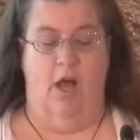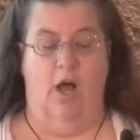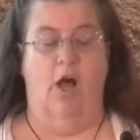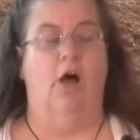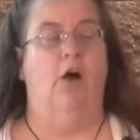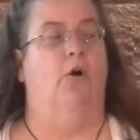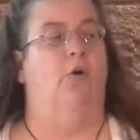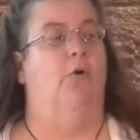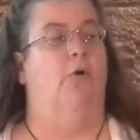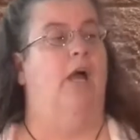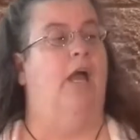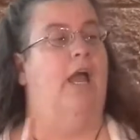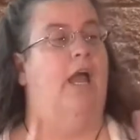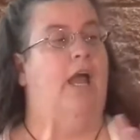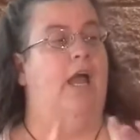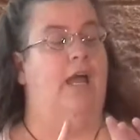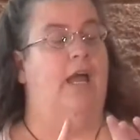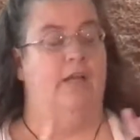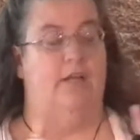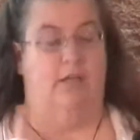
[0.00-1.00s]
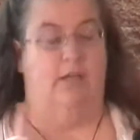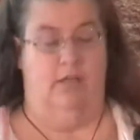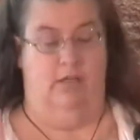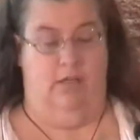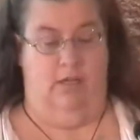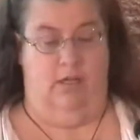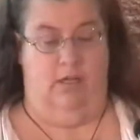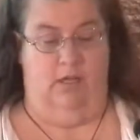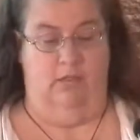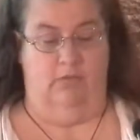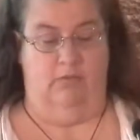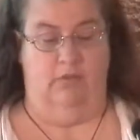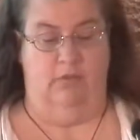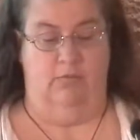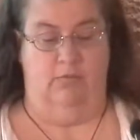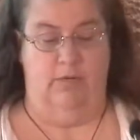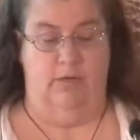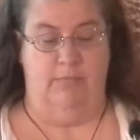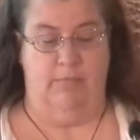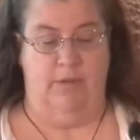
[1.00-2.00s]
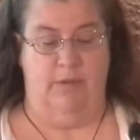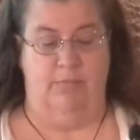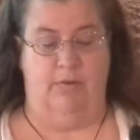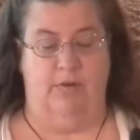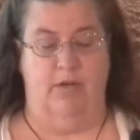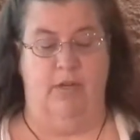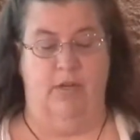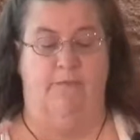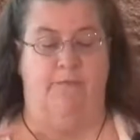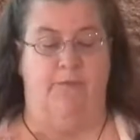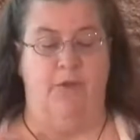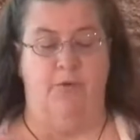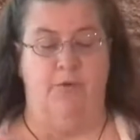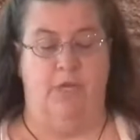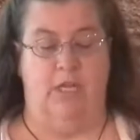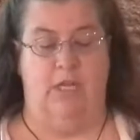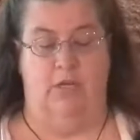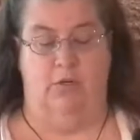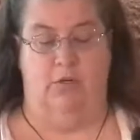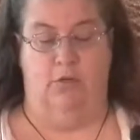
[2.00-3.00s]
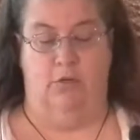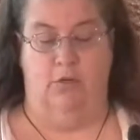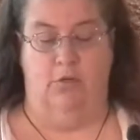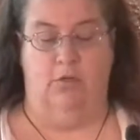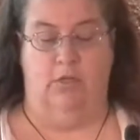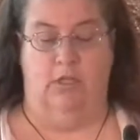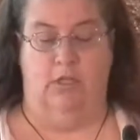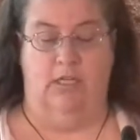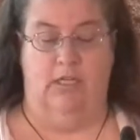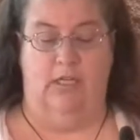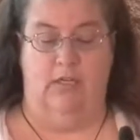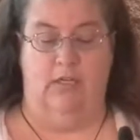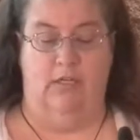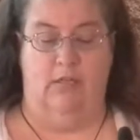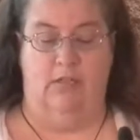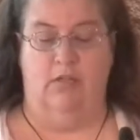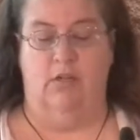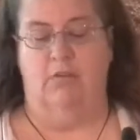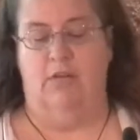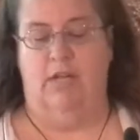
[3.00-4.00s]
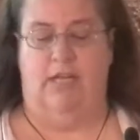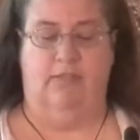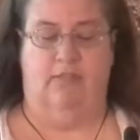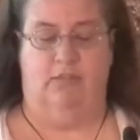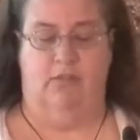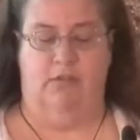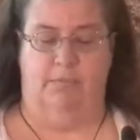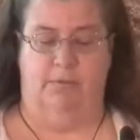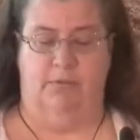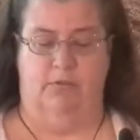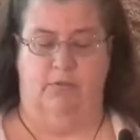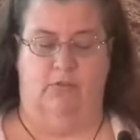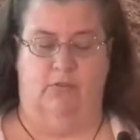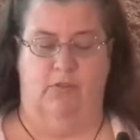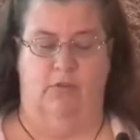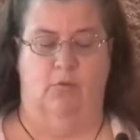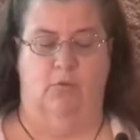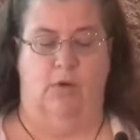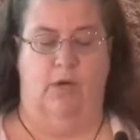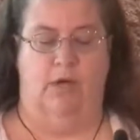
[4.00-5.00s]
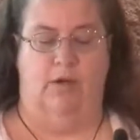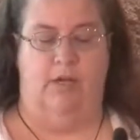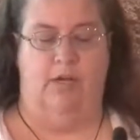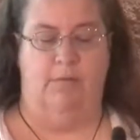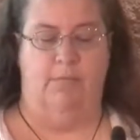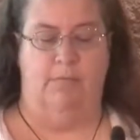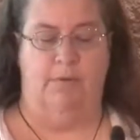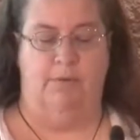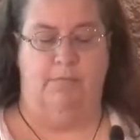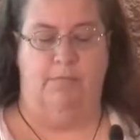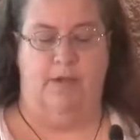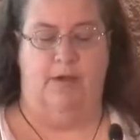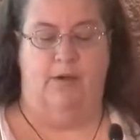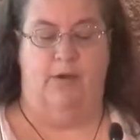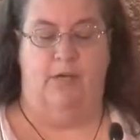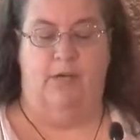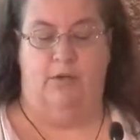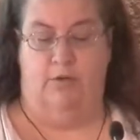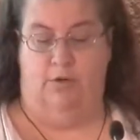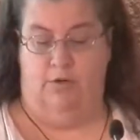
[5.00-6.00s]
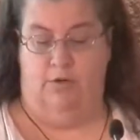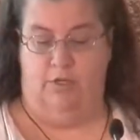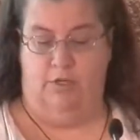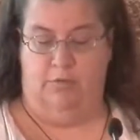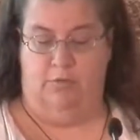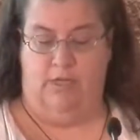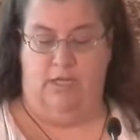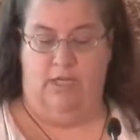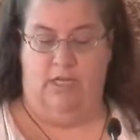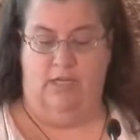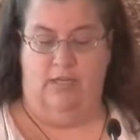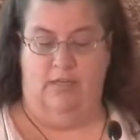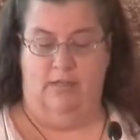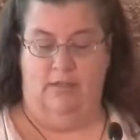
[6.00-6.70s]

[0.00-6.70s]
Oh, and also remember, if you can Google it, don't ask the person wearing, preparing, or doing it.